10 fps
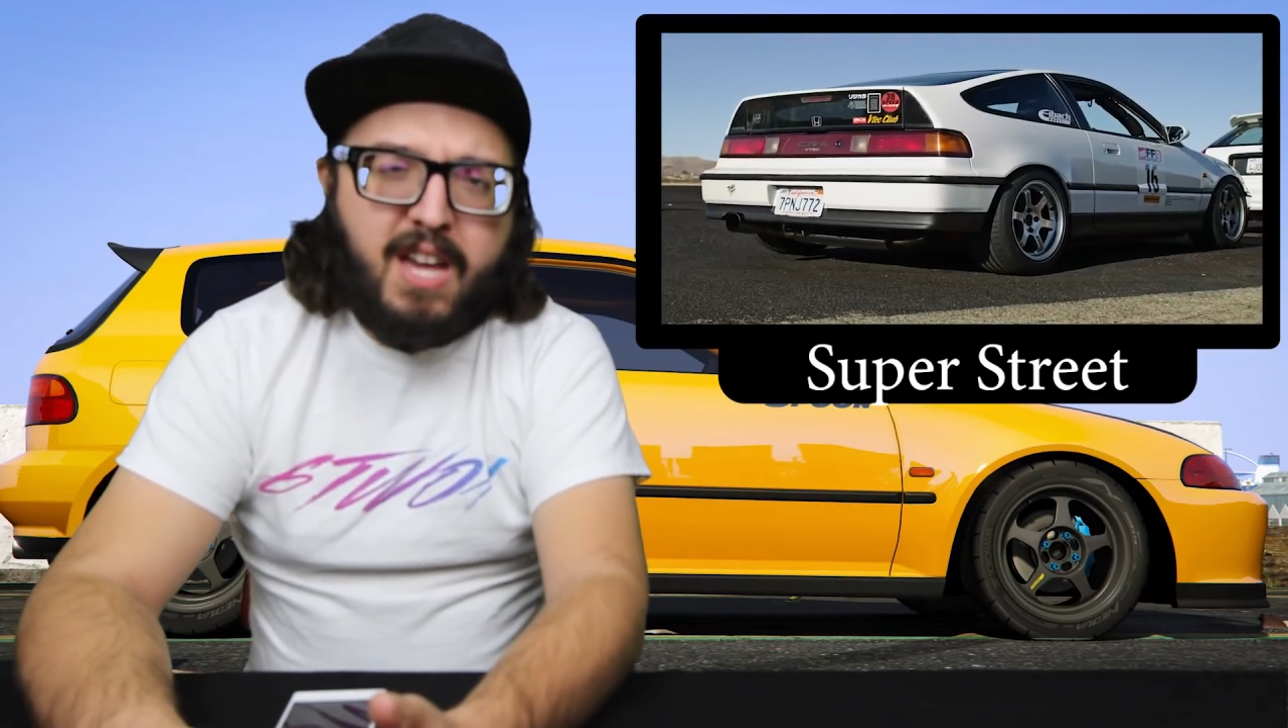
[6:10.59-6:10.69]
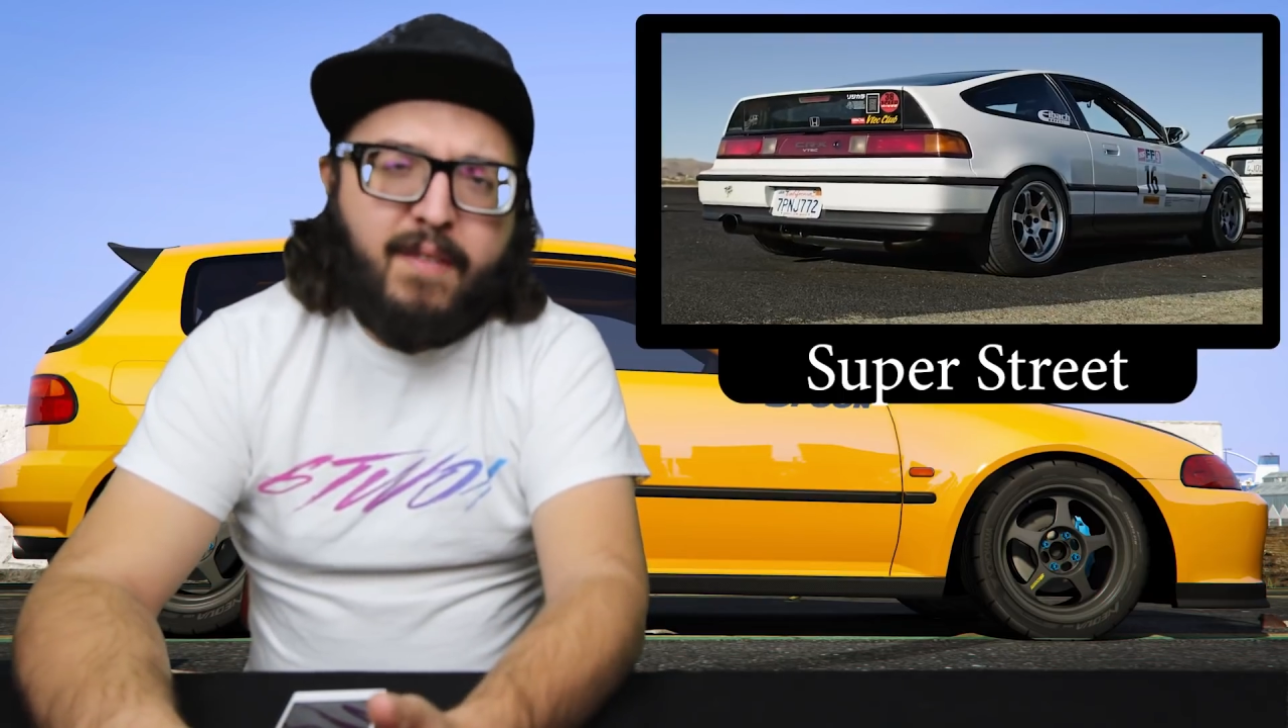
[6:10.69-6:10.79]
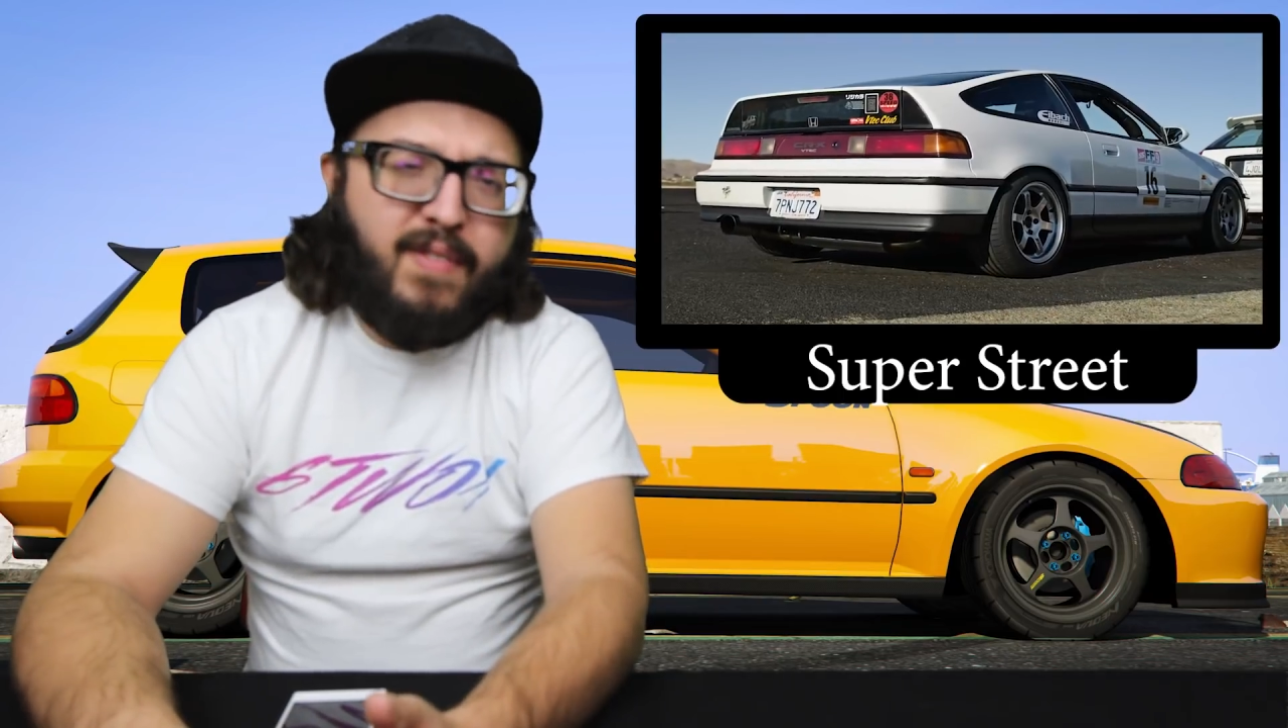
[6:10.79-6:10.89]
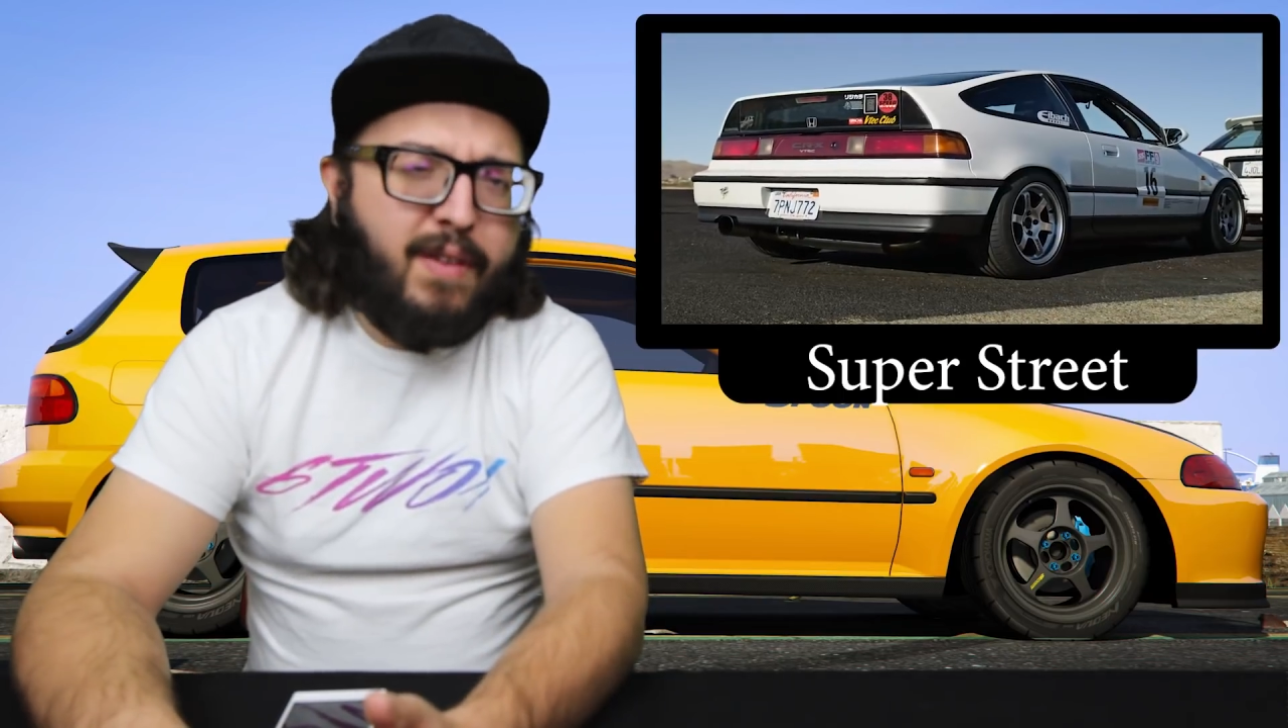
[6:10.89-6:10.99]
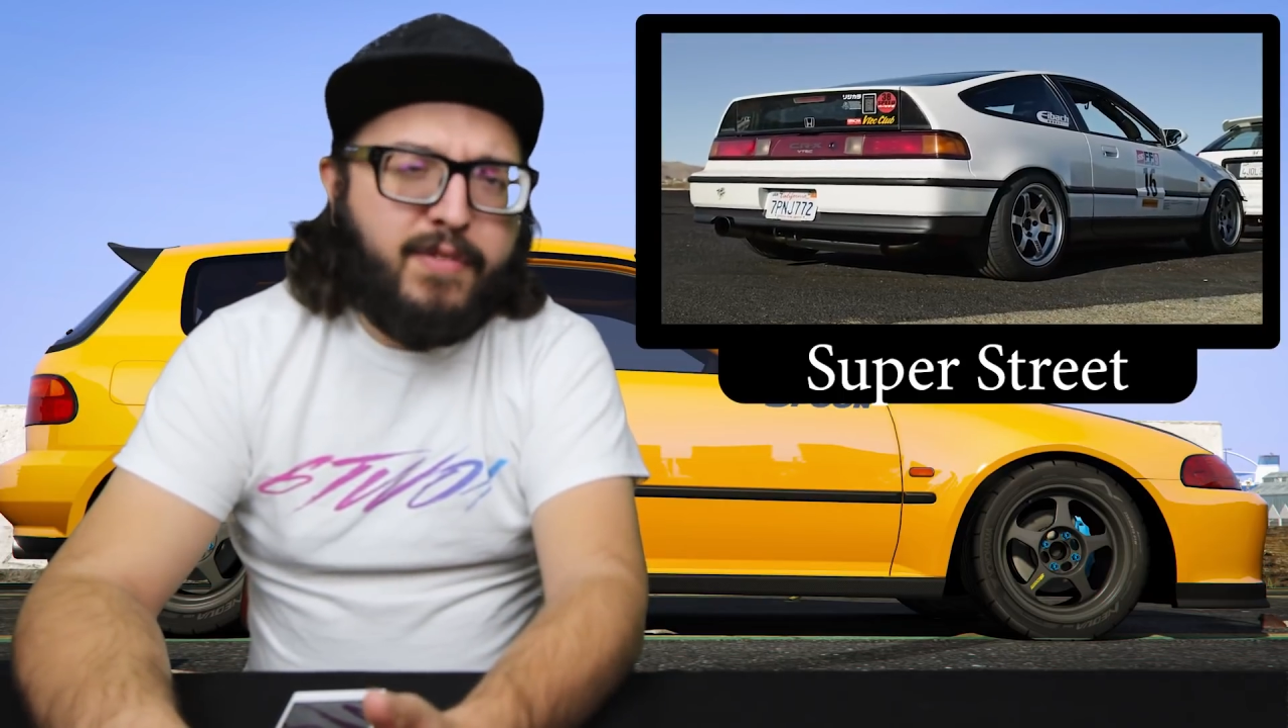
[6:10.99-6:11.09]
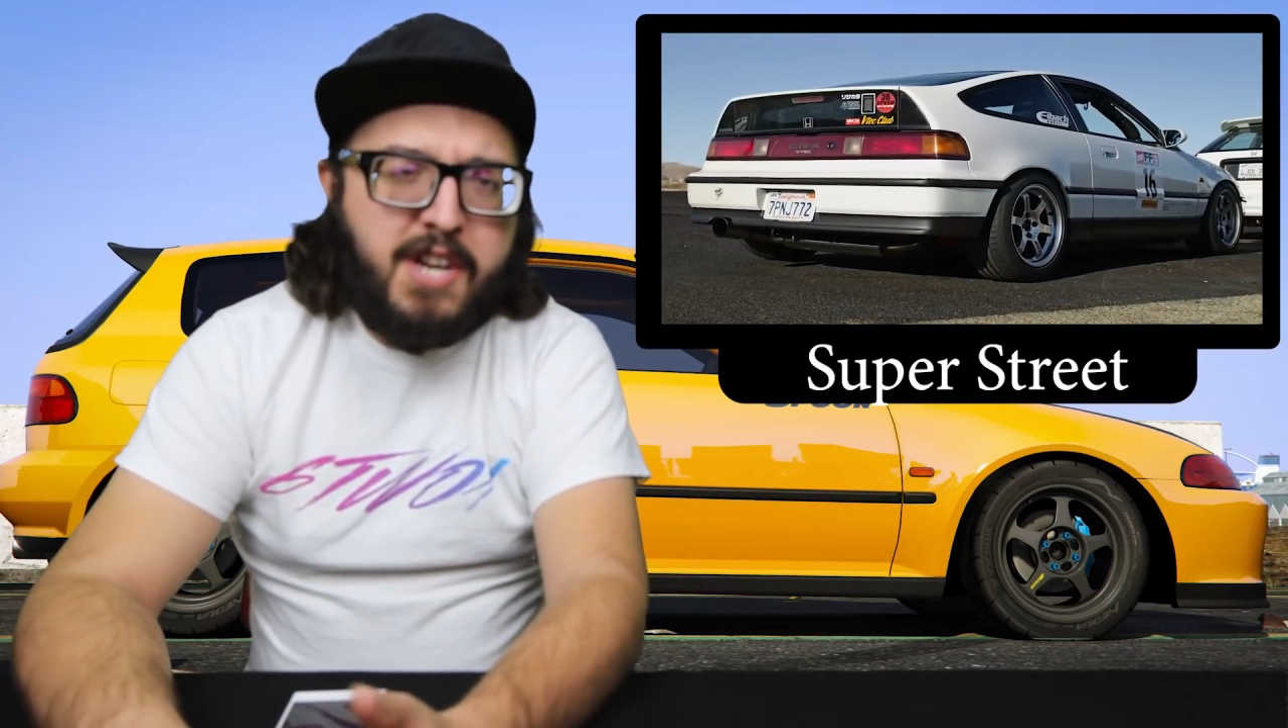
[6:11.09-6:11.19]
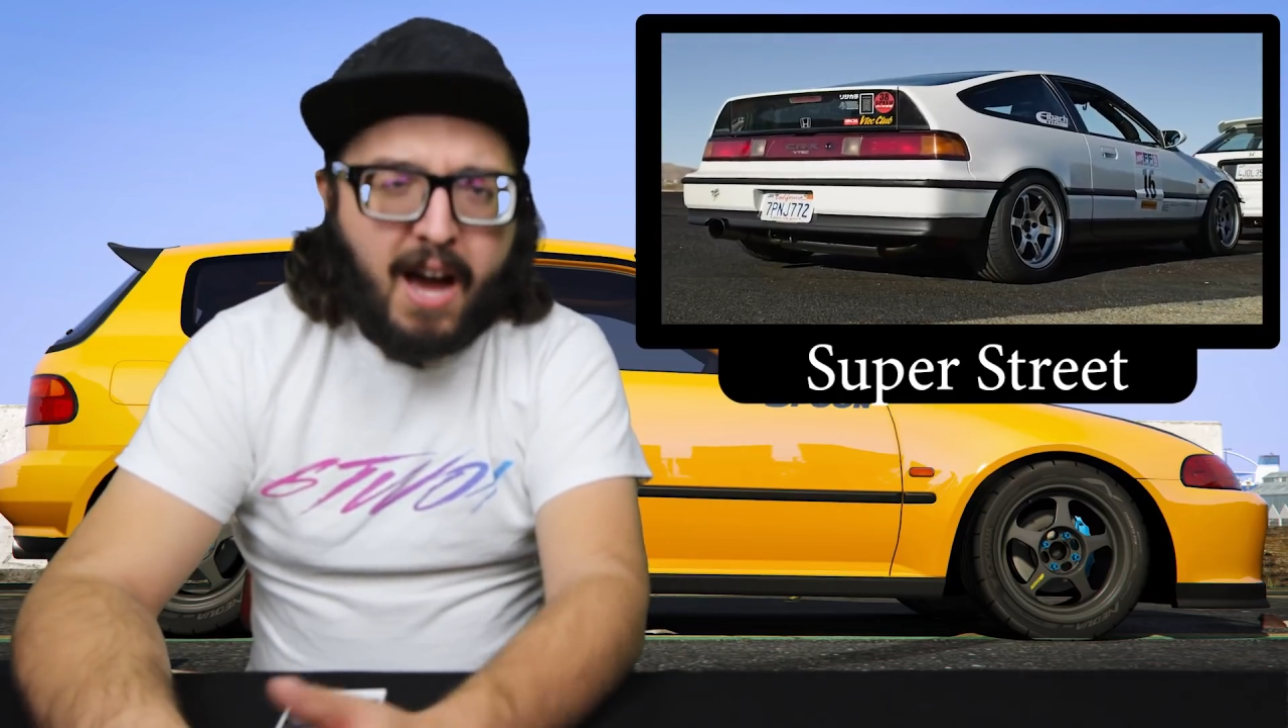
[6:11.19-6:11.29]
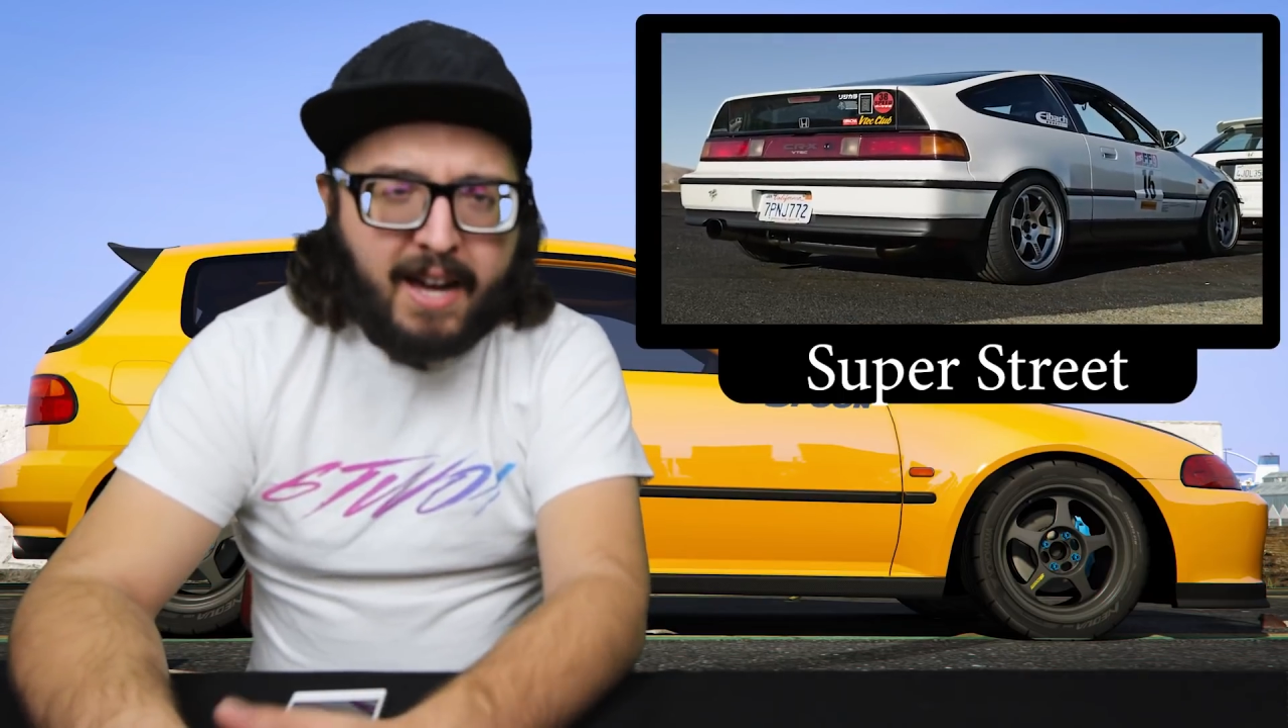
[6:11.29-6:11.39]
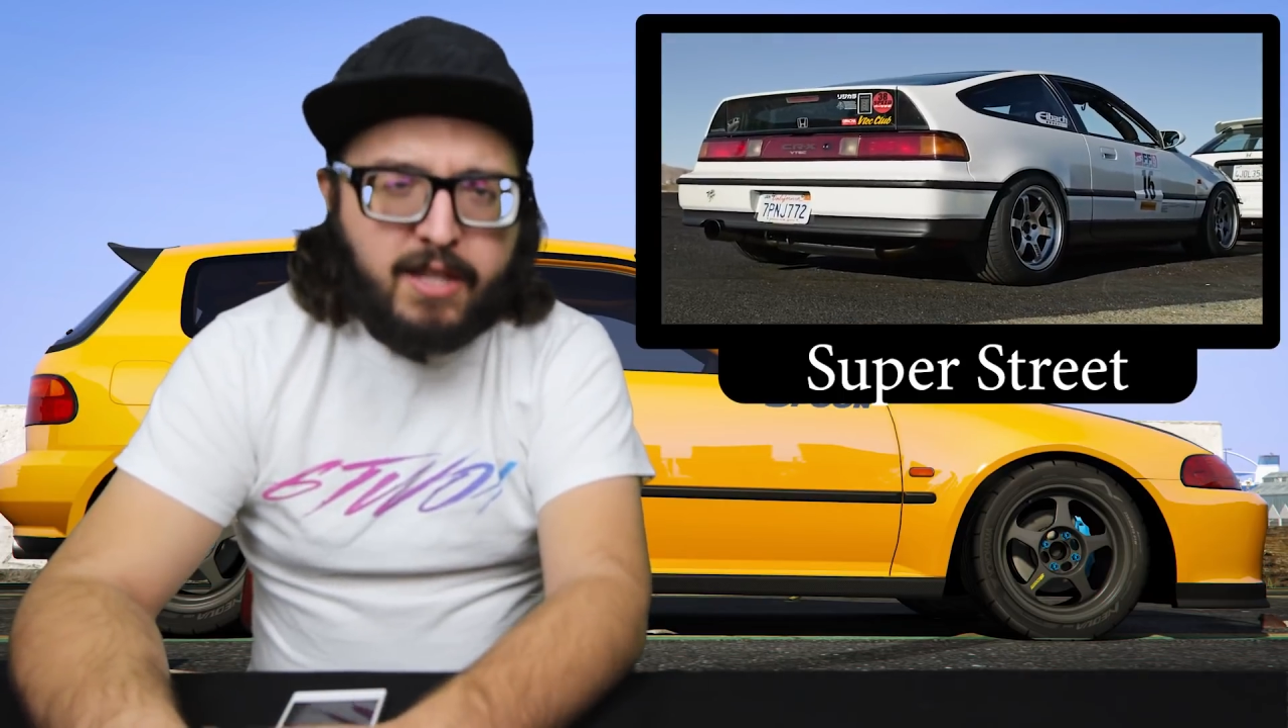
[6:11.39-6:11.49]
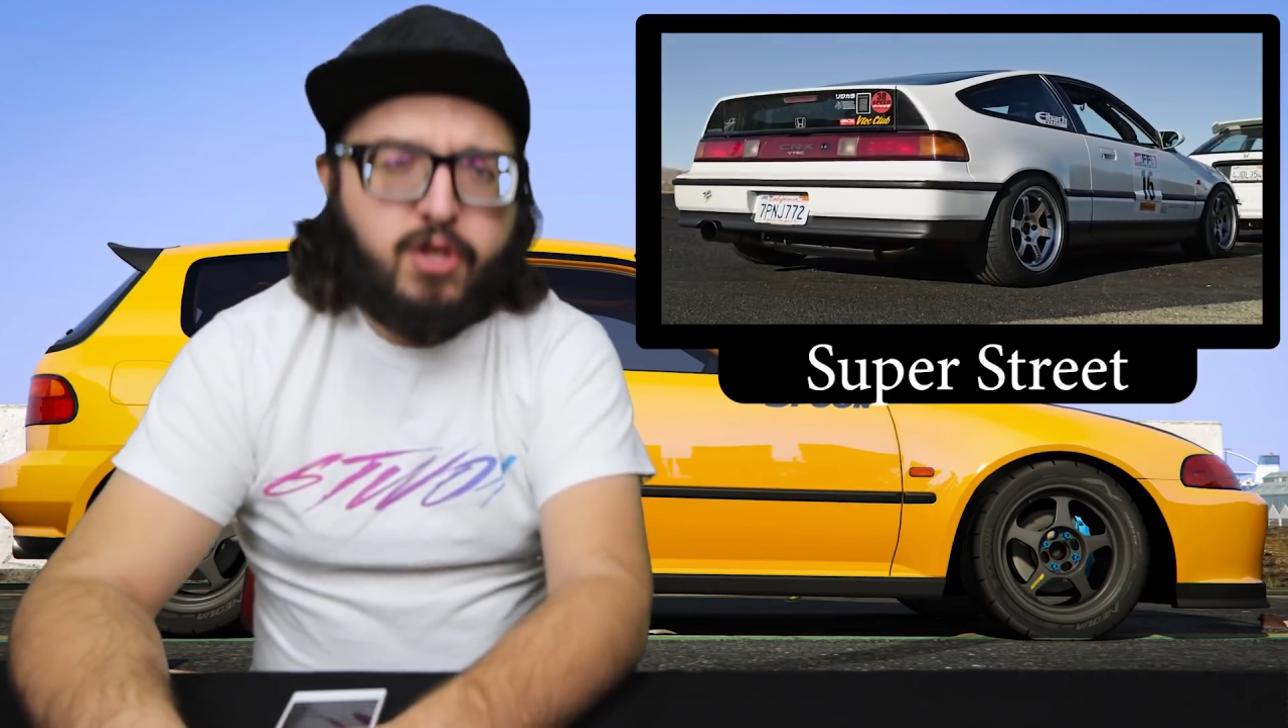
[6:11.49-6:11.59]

FF9,